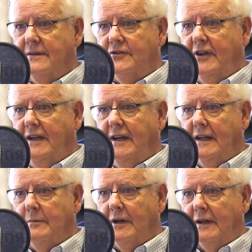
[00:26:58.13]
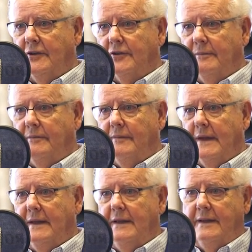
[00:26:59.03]
seedy liberalism.
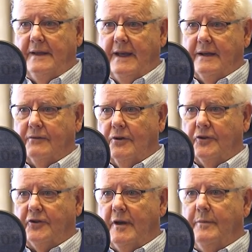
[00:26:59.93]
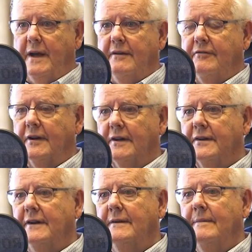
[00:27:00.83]
And of course, they paid for it.